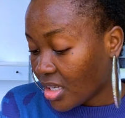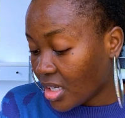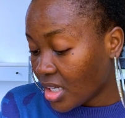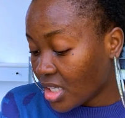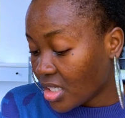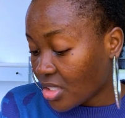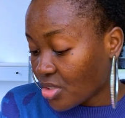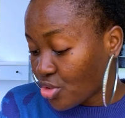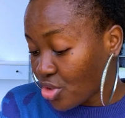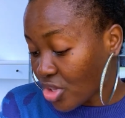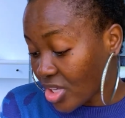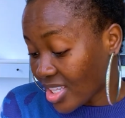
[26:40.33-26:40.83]

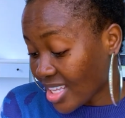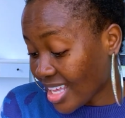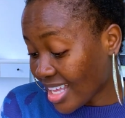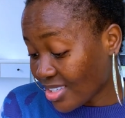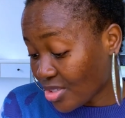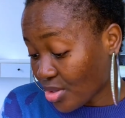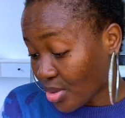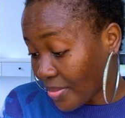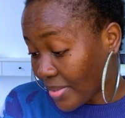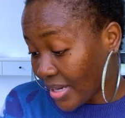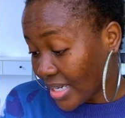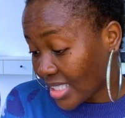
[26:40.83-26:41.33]
so the next
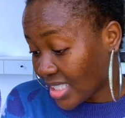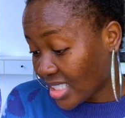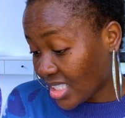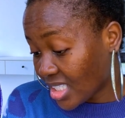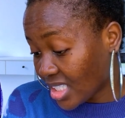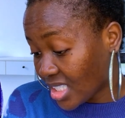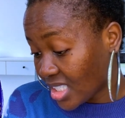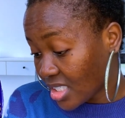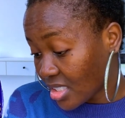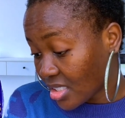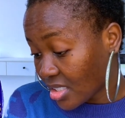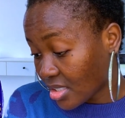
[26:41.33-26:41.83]
on my list
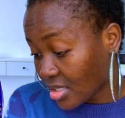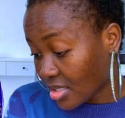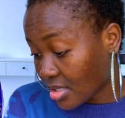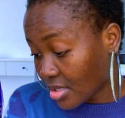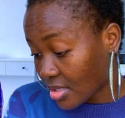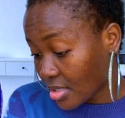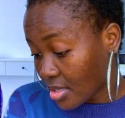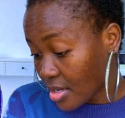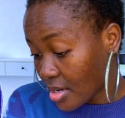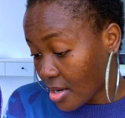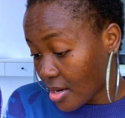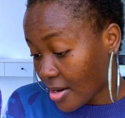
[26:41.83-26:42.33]
is
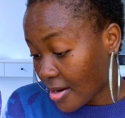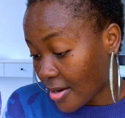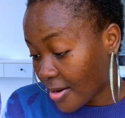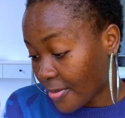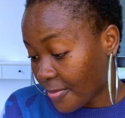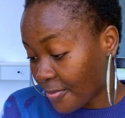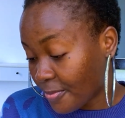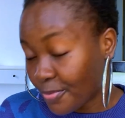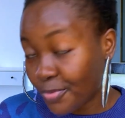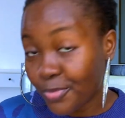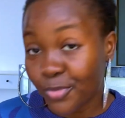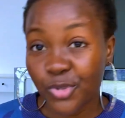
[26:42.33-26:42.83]

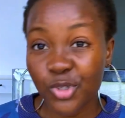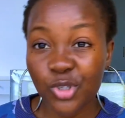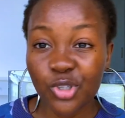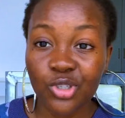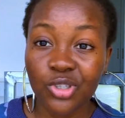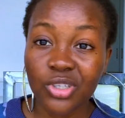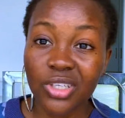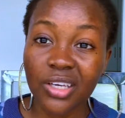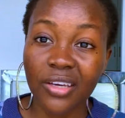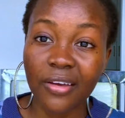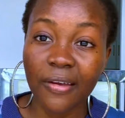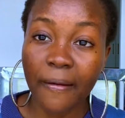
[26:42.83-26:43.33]

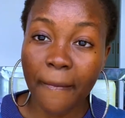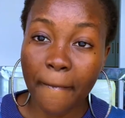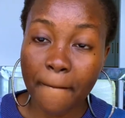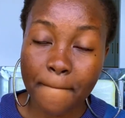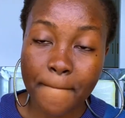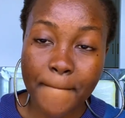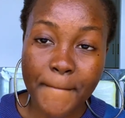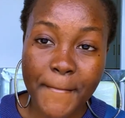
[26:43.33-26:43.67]
UK.